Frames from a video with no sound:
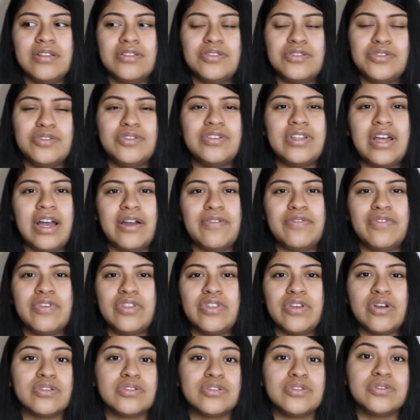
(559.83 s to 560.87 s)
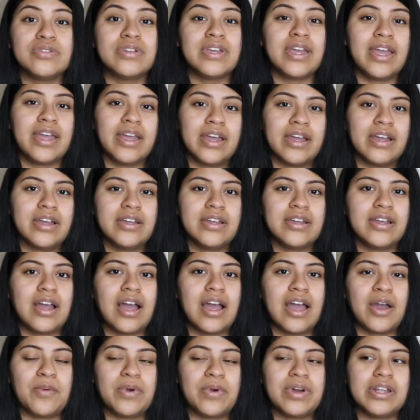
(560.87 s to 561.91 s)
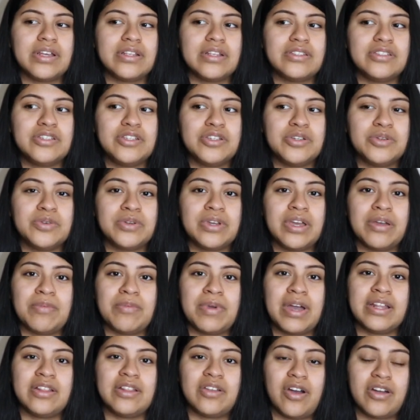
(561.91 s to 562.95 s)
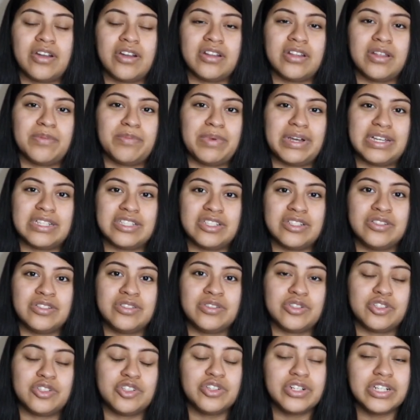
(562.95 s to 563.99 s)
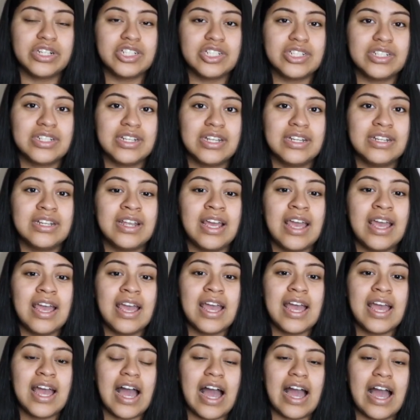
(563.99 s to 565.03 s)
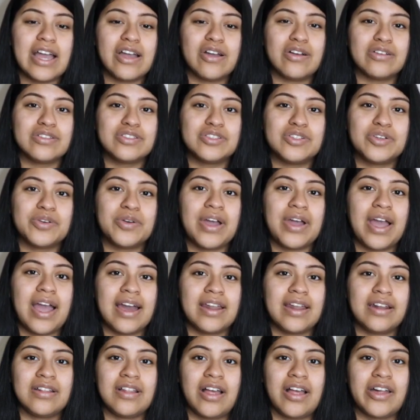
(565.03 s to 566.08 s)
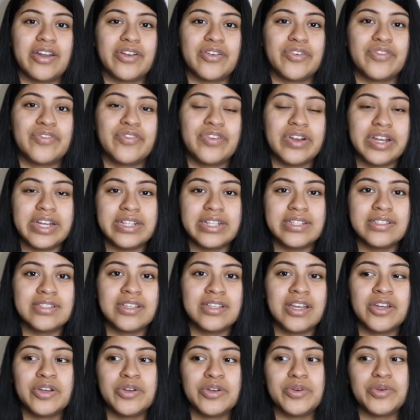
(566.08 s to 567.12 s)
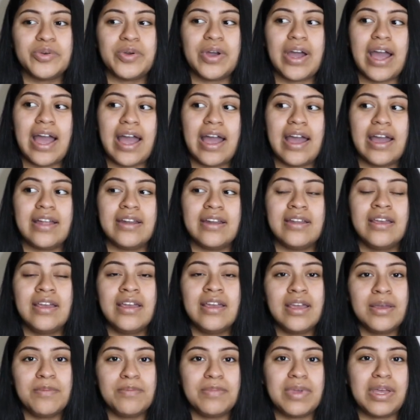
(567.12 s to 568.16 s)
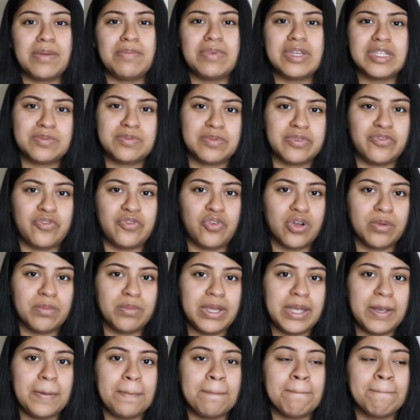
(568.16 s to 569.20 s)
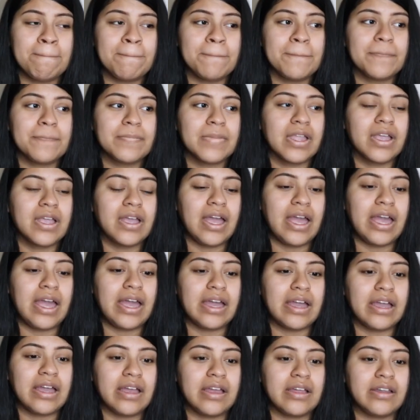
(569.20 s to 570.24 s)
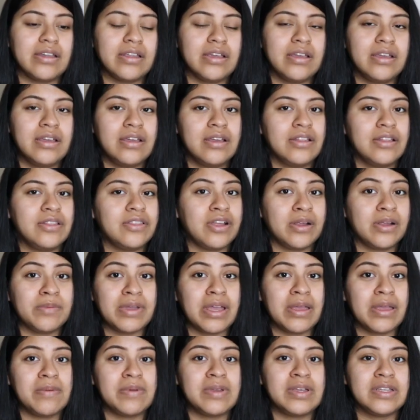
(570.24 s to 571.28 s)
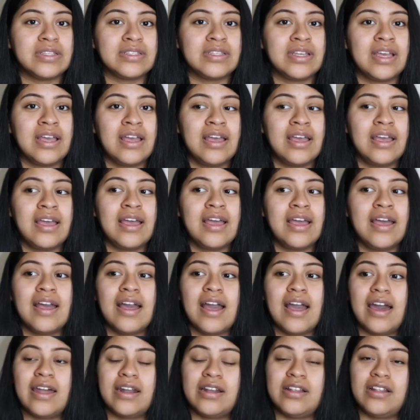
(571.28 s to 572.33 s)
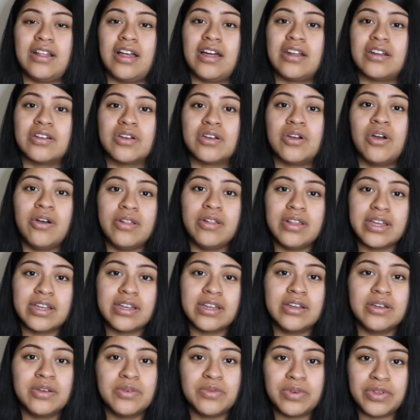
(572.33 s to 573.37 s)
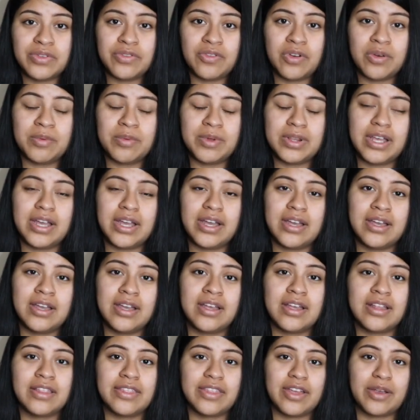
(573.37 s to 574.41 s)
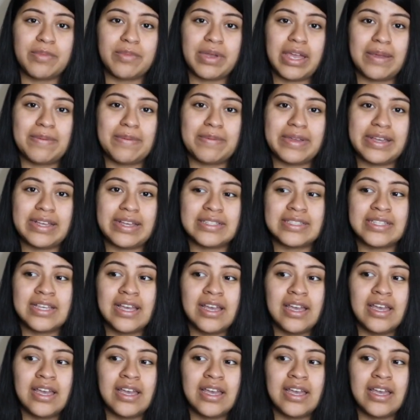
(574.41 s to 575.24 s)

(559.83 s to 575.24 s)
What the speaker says: do that for those who can't. I wanted to give my daughter the best nutrition. I also had a lot of friends who had babies before me, and their babies had a lot of colic with formula. Their babies